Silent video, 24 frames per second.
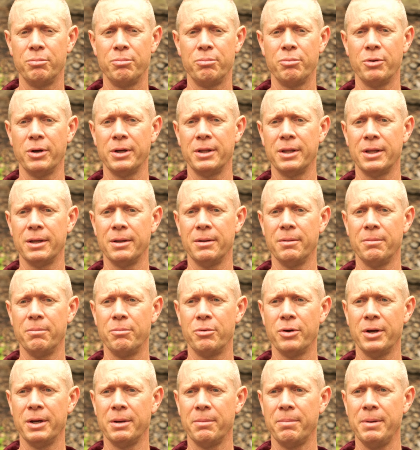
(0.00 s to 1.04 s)

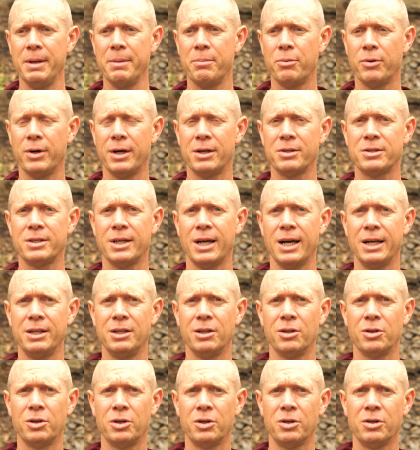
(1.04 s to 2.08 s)
Bring people outside
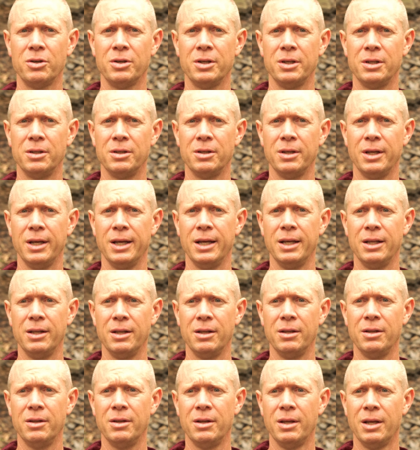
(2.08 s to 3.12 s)
to learn
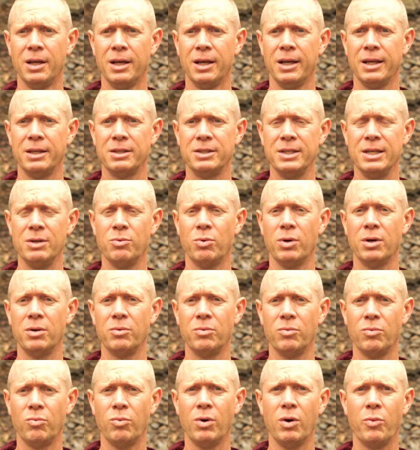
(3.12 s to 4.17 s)
and see
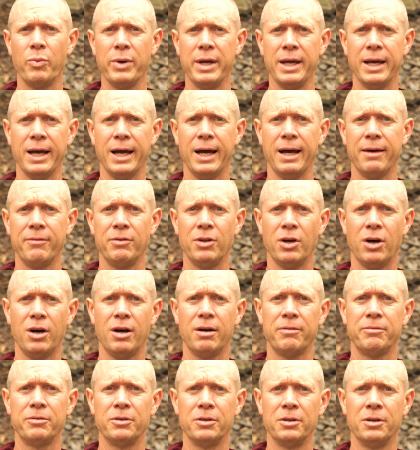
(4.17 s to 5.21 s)
what we have to
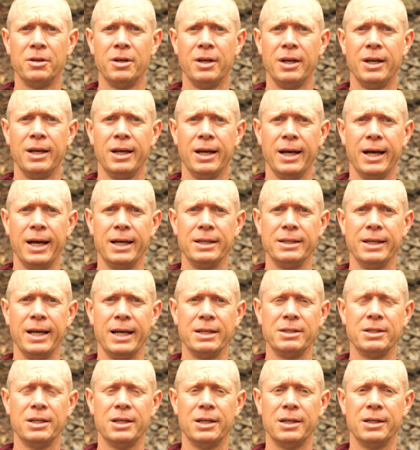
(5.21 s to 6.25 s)
offer
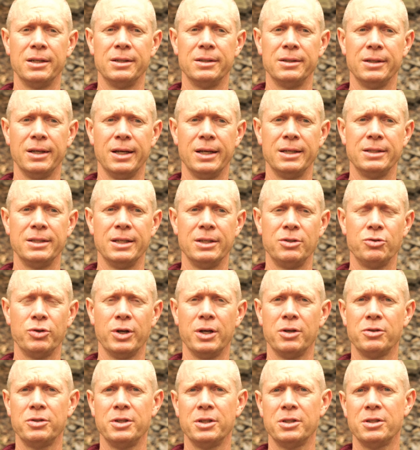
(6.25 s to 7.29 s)
as a
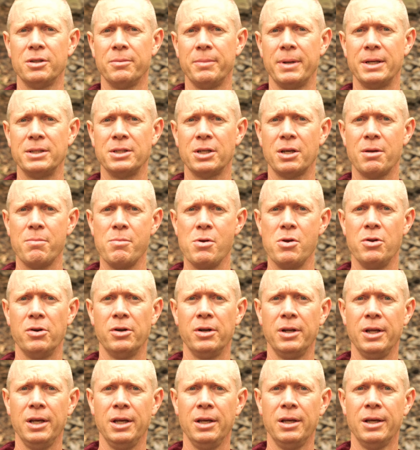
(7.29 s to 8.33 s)
trail system, as a
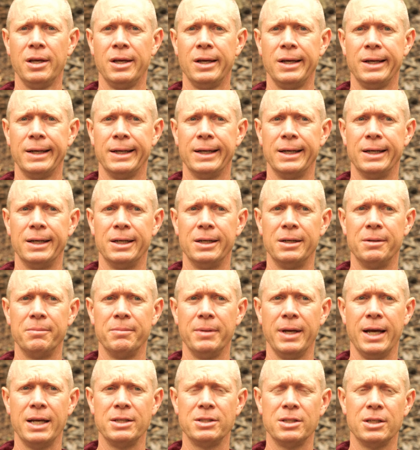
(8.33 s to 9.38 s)
community,
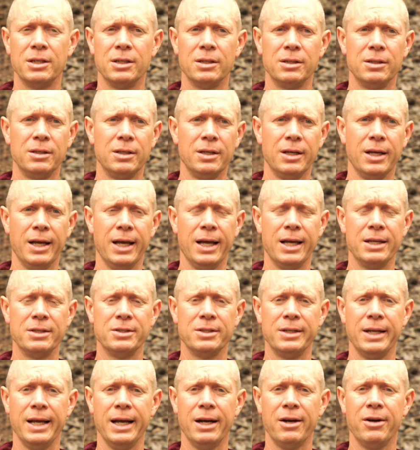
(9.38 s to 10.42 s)
as
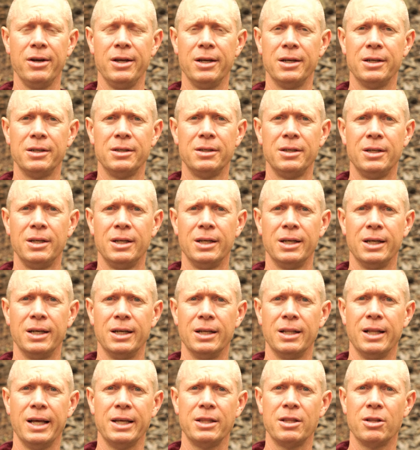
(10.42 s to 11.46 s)
an area
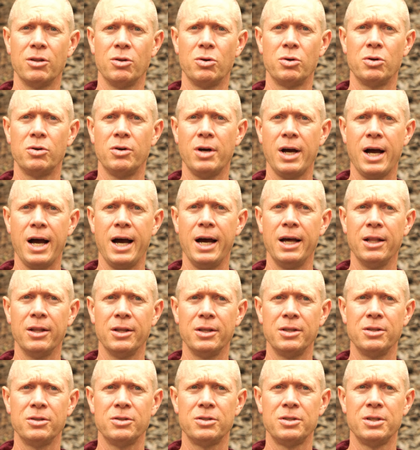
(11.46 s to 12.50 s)
like the Laurel
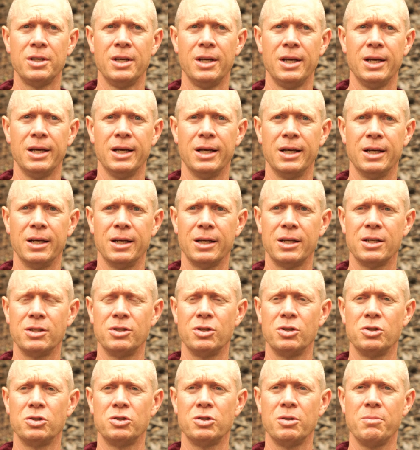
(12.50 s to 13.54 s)
Highlands, because
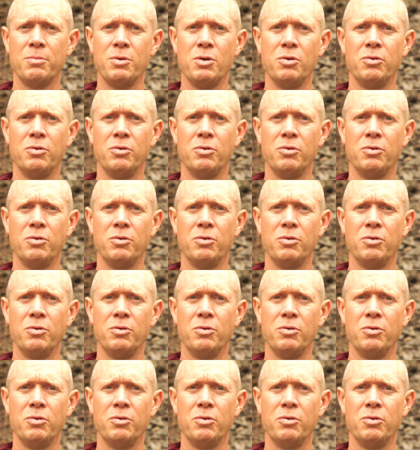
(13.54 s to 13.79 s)
there's a